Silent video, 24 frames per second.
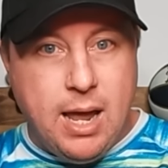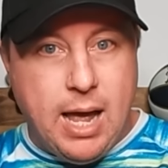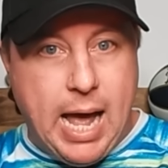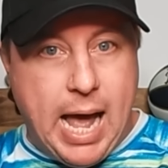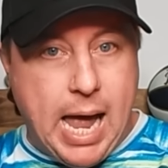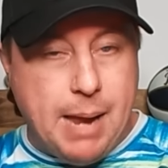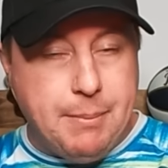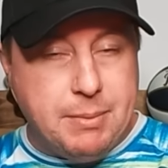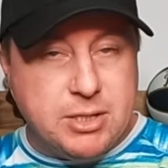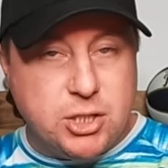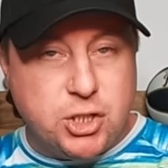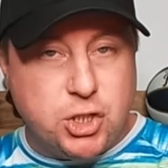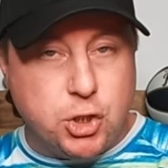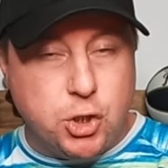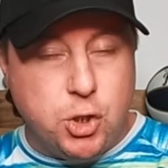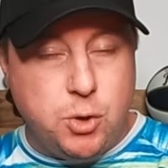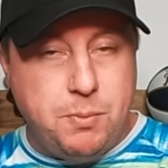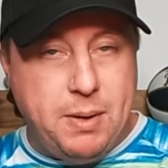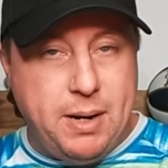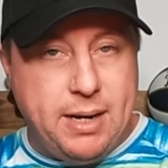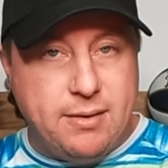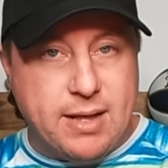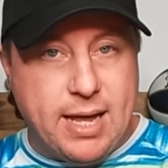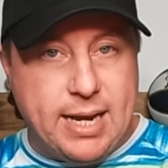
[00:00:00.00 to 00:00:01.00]
I'm
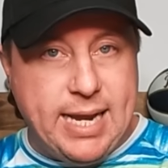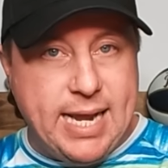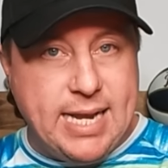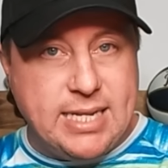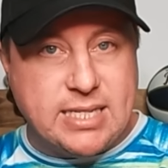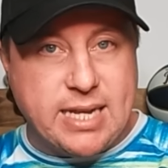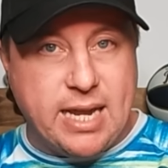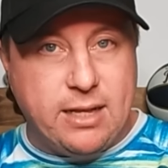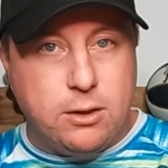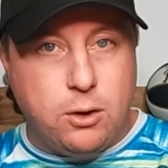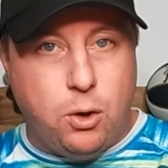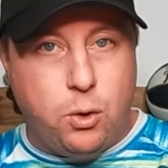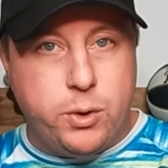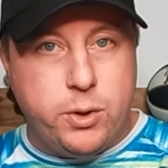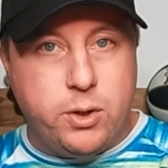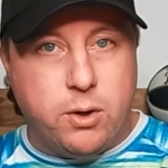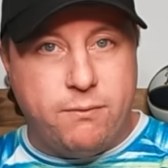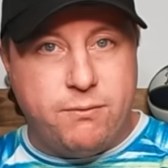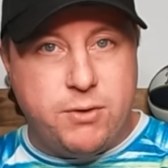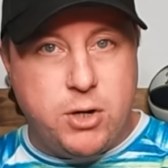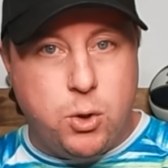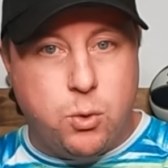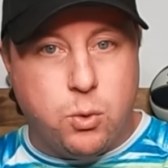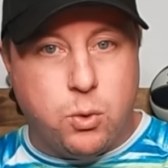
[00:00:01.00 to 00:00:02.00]
assuming that he's a loyal
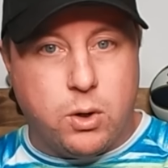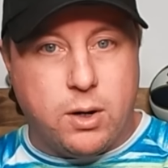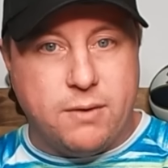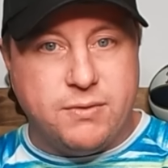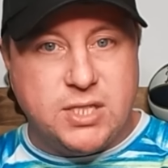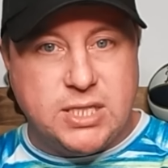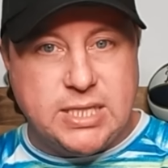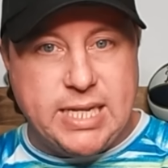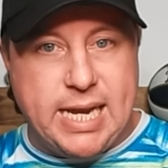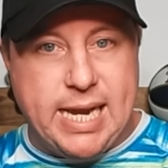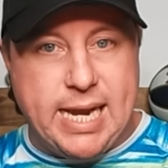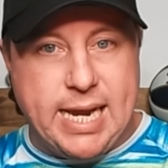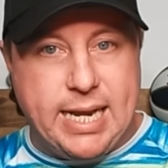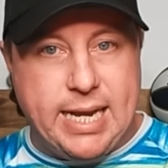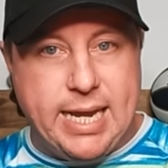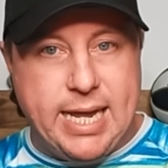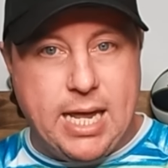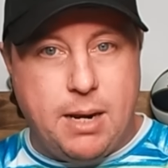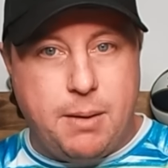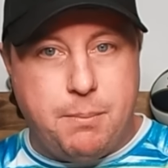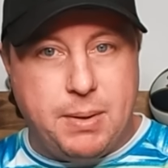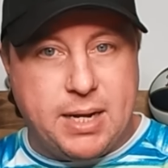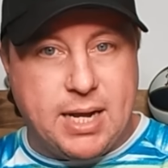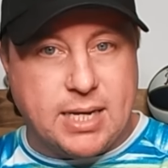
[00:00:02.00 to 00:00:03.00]
viewer of
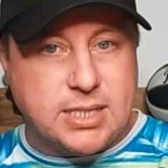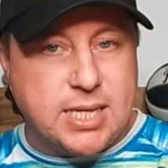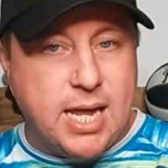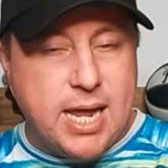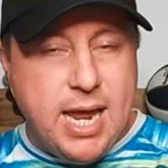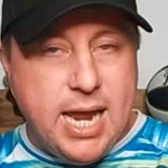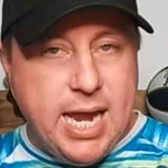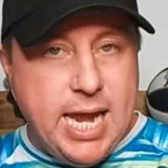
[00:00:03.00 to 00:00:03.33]
CNN because